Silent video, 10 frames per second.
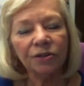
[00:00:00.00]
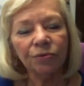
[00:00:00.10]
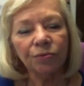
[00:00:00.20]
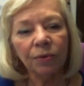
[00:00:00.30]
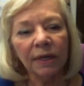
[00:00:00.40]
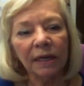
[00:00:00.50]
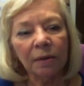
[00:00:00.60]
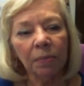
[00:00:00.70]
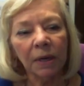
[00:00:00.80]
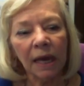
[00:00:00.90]
to really
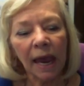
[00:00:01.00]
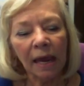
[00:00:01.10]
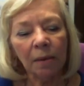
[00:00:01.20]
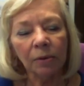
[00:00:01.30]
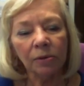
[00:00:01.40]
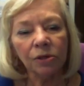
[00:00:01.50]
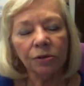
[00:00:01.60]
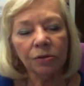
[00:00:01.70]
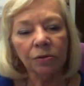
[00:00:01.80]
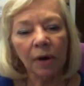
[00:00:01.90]
be able
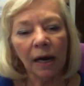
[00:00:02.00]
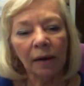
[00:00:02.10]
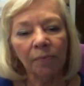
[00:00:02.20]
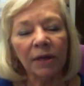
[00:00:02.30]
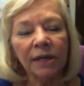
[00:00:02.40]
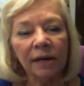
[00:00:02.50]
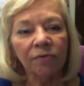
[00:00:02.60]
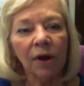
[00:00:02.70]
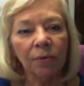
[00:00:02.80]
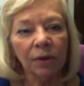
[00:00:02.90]
to
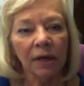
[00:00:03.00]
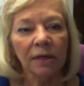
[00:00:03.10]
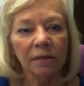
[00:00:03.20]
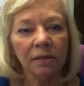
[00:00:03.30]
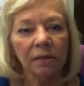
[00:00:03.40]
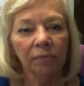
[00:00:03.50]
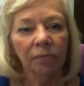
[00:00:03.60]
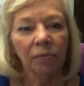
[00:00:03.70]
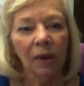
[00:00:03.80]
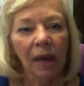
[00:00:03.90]
identify with kids
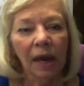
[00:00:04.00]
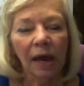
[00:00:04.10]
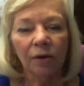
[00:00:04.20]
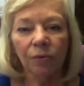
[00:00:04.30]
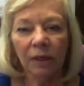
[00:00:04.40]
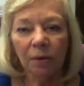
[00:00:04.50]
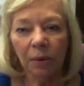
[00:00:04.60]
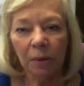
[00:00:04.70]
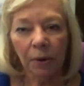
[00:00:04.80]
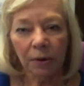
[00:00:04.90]
and really
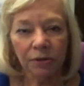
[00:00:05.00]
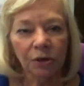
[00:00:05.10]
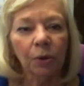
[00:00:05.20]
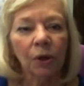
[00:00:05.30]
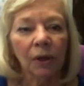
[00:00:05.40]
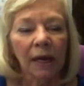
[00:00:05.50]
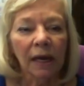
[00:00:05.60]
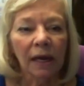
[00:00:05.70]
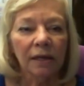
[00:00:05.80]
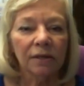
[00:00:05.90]
be personable.
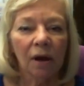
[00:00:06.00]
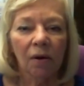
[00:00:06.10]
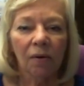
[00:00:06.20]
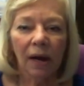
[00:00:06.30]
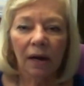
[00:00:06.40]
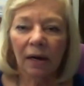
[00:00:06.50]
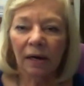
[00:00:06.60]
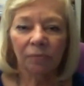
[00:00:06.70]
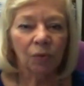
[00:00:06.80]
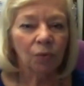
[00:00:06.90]
So
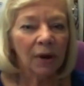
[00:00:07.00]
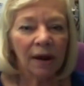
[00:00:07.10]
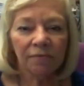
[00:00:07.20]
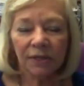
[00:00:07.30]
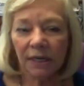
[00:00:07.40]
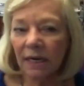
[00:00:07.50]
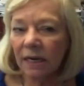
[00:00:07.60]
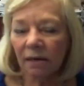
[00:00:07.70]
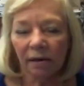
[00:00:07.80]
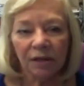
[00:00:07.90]
what I've
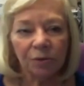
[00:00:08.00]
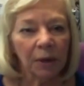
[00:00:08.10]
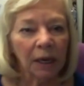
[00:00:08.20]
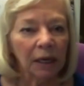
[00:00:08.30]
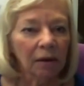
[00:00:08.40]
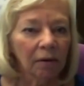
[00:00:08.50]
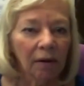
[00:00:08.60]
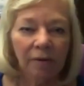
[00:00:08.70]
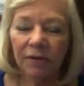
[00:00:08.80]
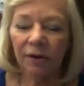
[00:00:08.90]
seen has been,
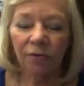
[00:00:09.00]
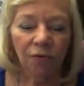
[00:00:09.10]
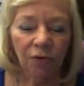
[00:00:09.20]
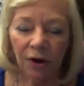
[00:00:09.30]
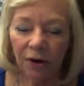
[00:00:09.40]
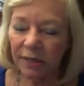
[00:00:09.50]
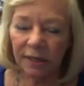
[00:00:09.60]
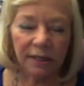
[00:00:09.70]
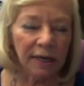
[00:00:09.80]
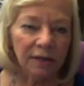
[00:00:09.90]
I've seen a very
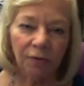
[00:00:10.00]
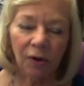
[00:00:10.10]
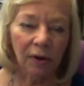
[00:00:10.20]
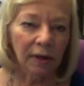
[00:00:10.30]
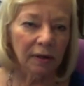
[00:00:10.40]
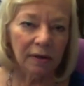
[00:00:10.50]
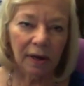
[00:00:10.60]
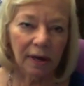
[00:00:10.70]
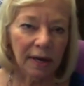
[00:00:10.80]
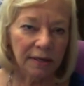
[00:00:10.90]
successful
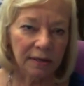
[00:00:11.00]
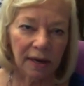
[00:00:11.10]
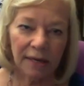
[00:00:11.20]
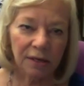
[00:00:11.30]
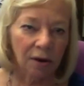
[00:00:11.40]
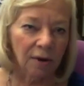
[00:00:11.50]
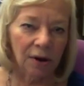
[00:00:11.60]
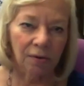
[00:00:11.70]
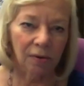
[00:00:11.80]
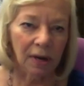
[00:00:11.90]

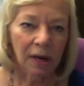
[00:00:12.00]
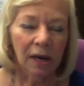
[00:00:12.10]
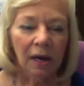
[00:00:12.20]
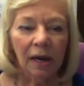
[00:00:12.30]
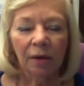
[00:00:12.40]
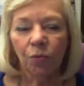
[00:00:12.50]
SRO and